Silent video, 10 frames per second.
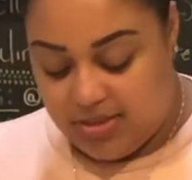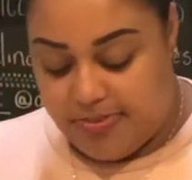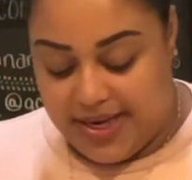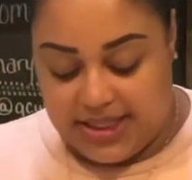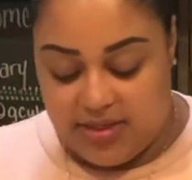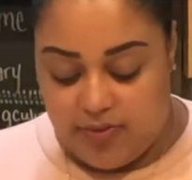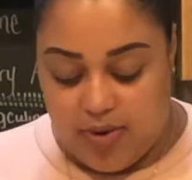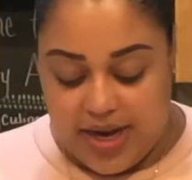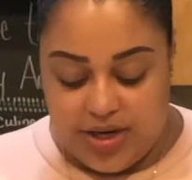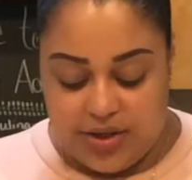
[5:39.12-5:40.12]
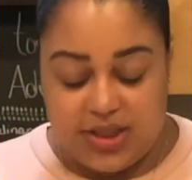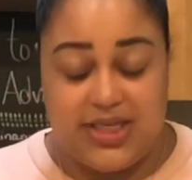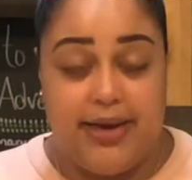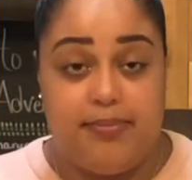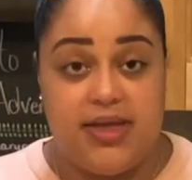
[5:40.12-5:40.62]
best if while you're
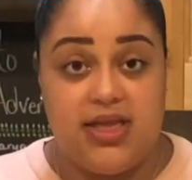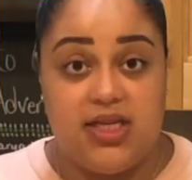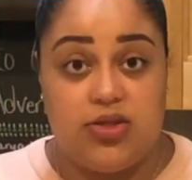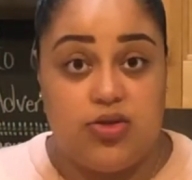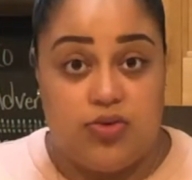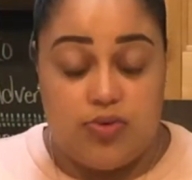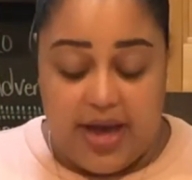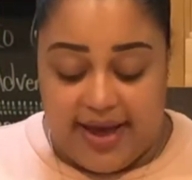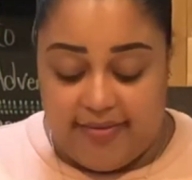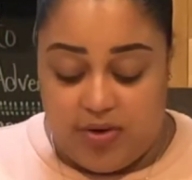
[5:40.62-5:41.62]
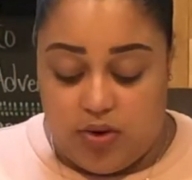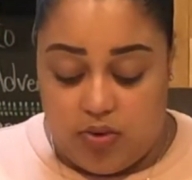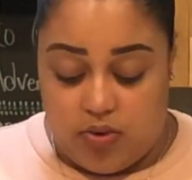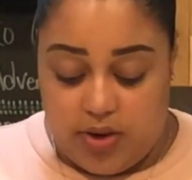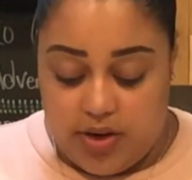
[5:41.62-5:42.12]
shaping these, you have your
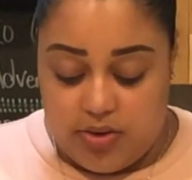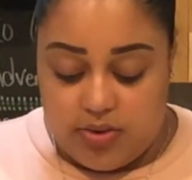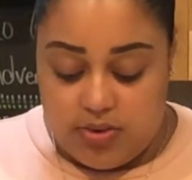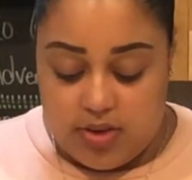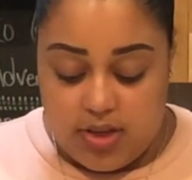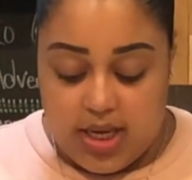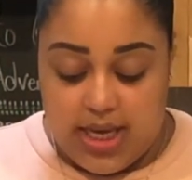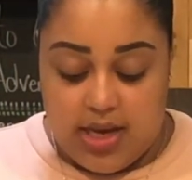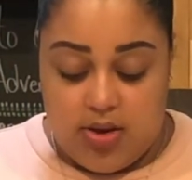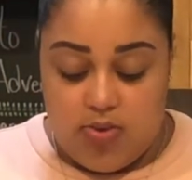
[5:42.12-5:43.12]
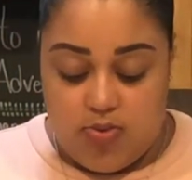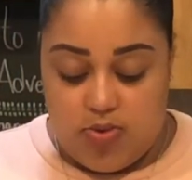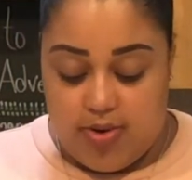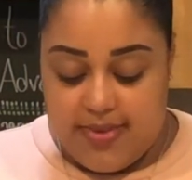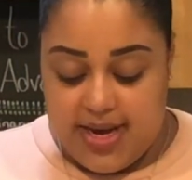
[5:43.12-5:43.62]
oil warming